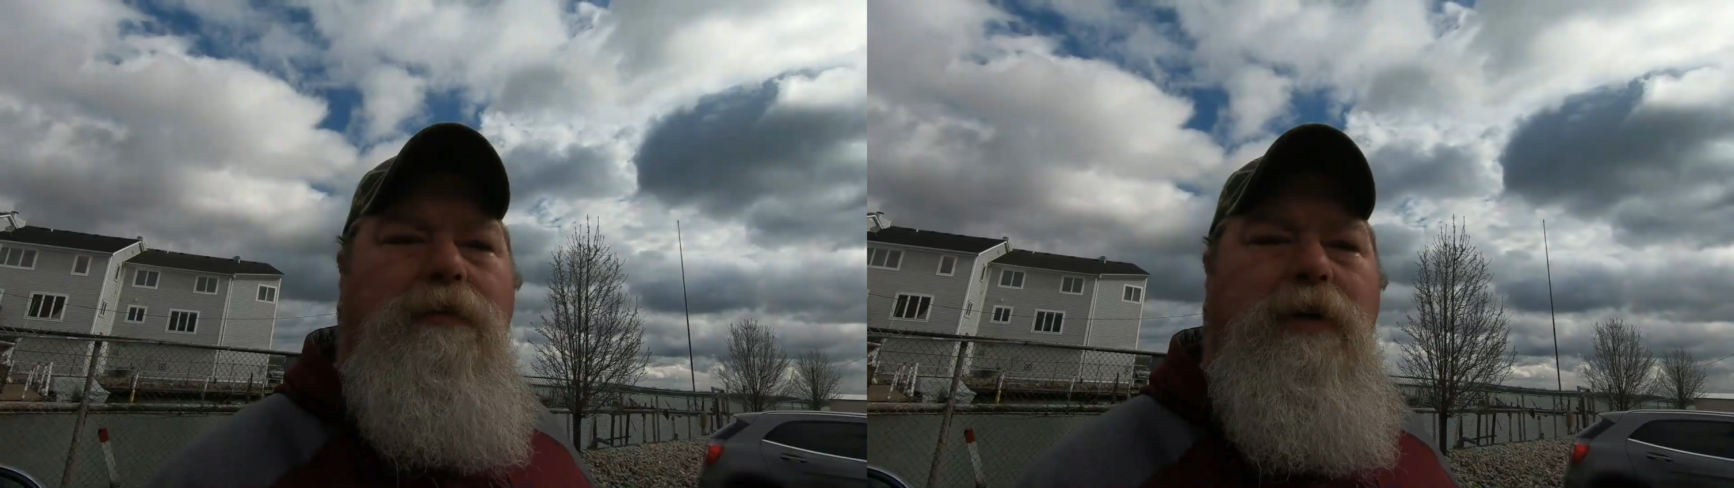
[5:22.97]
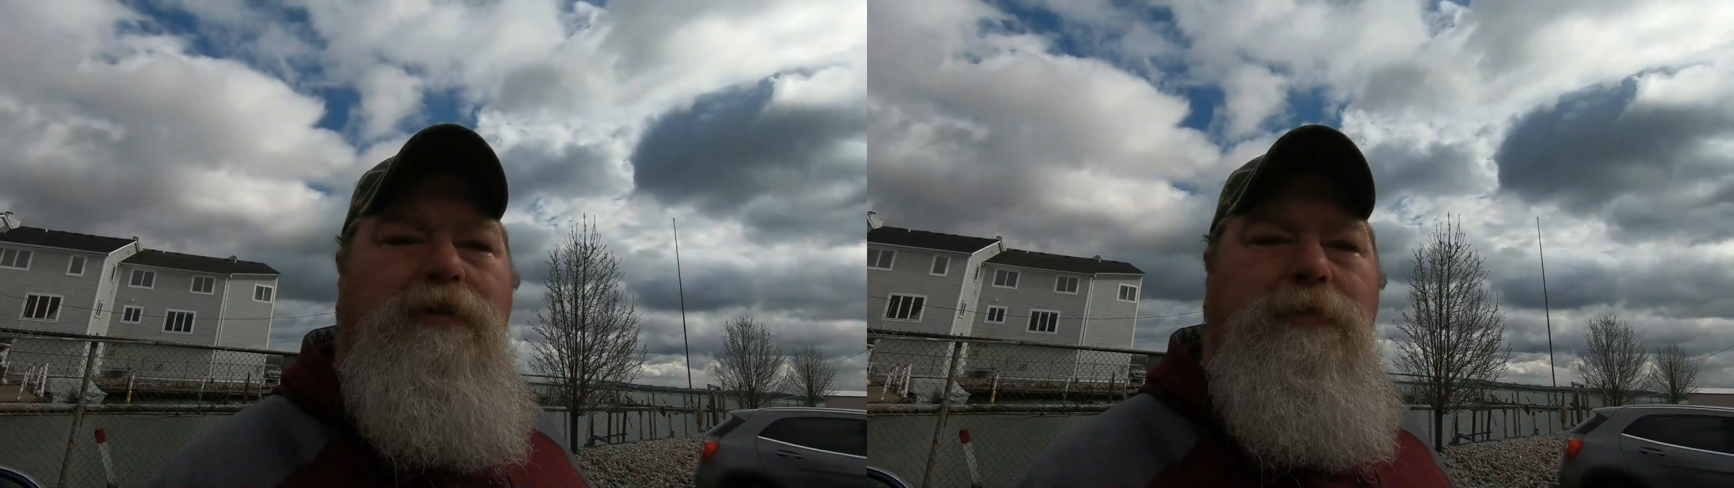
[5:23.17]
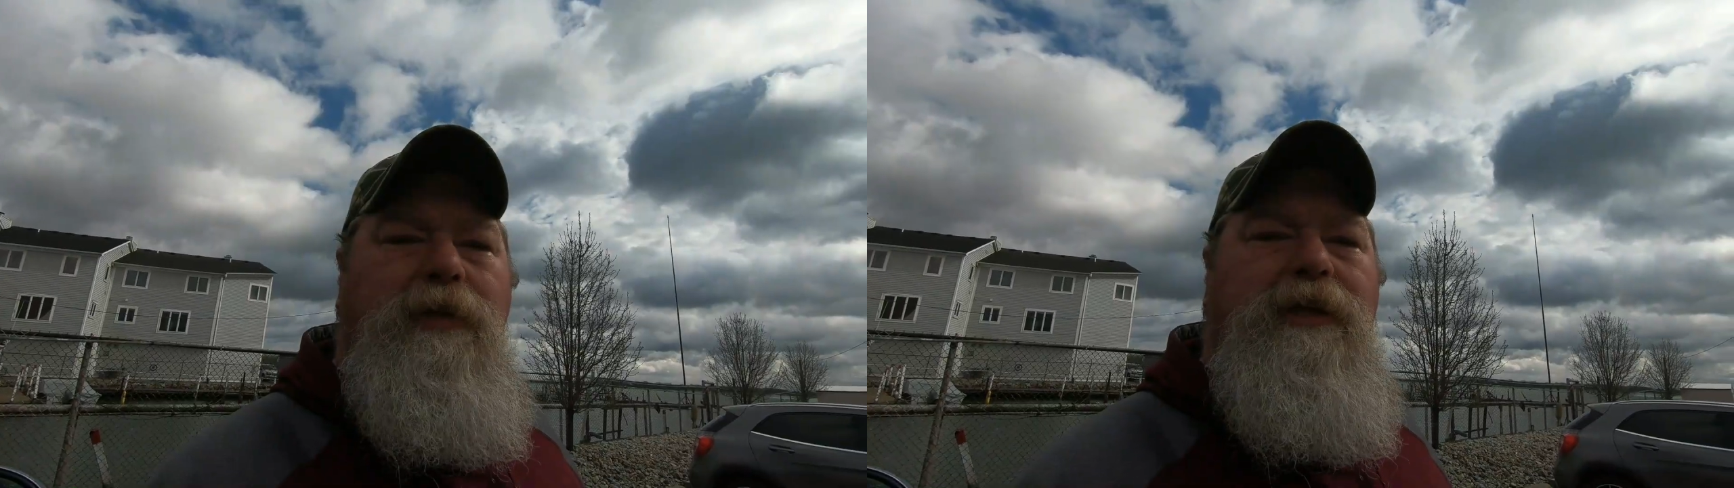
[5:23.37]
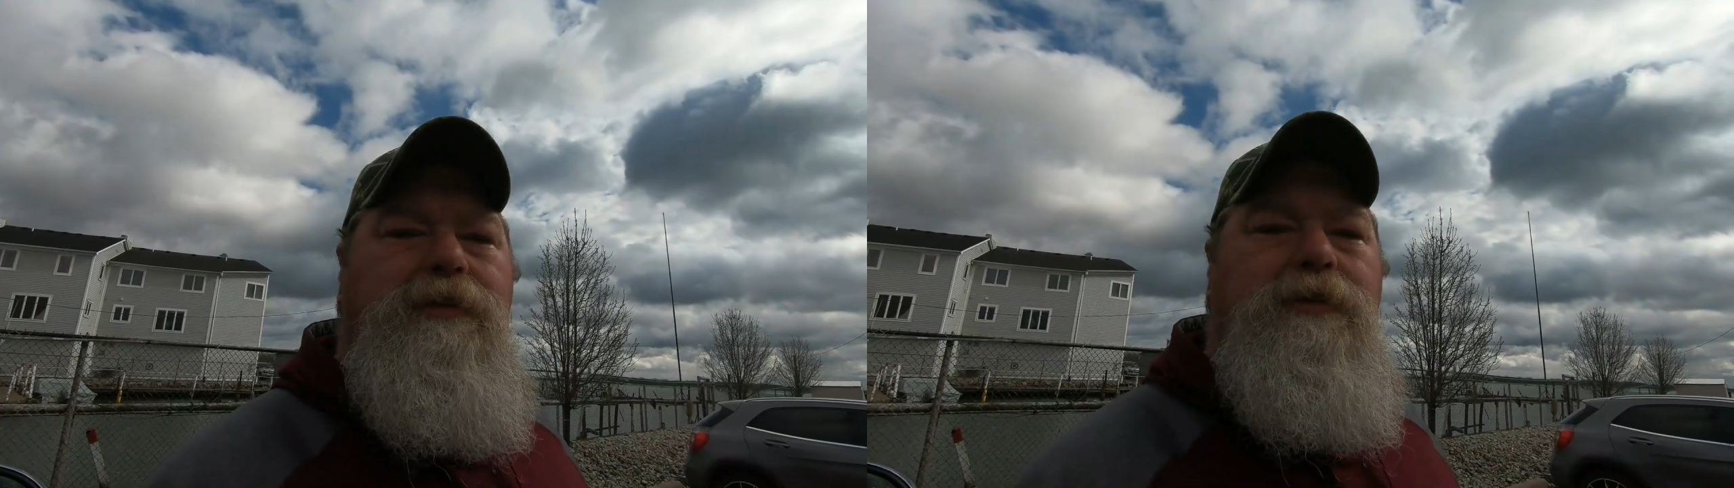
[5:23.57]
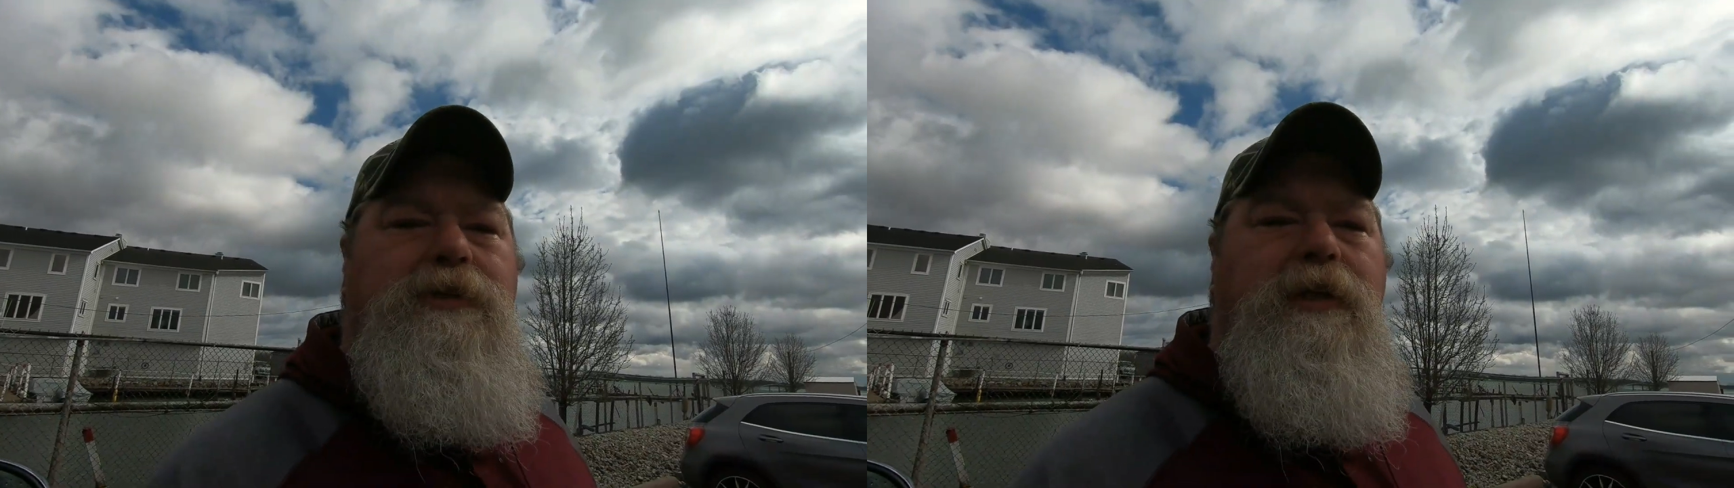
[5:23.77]
Friends, with
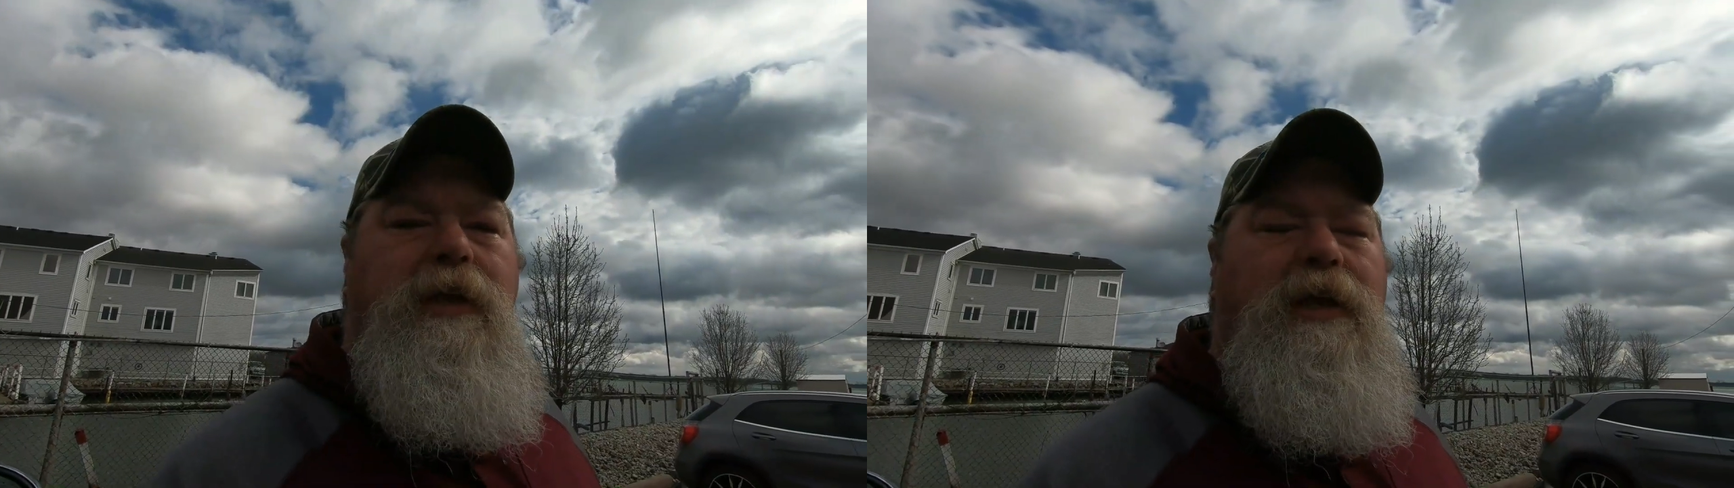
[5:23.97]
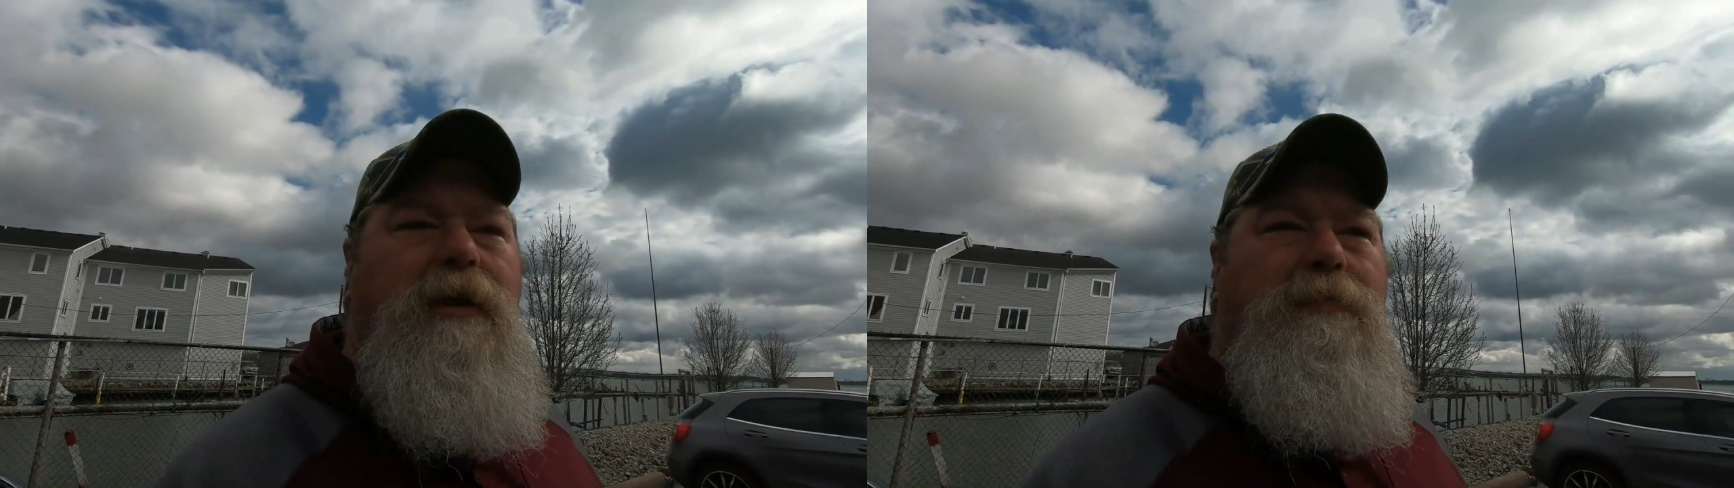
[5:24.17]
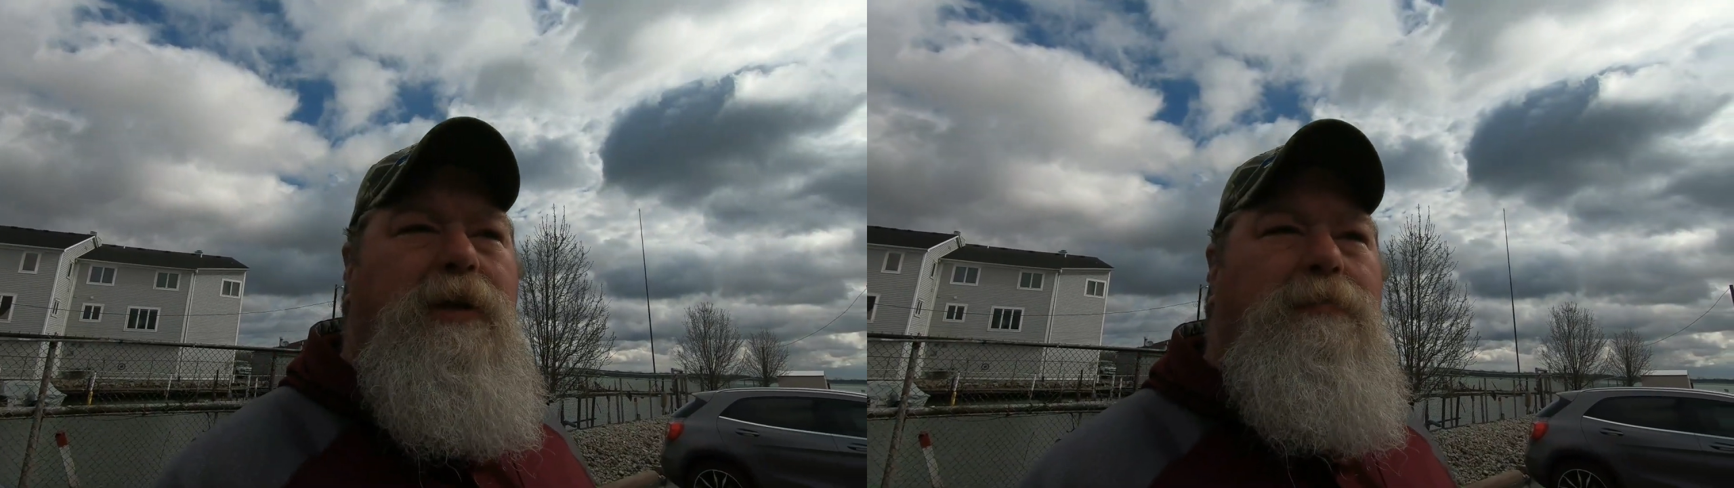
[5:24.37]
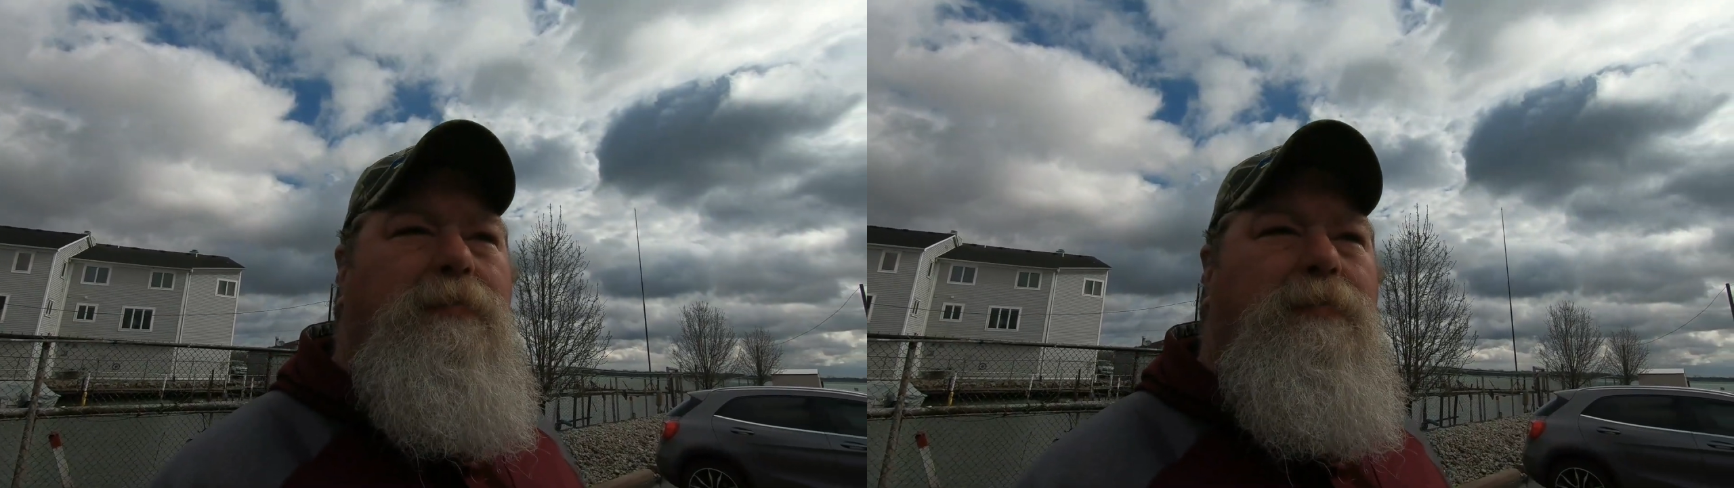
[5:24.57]
Easter Sunday coming up,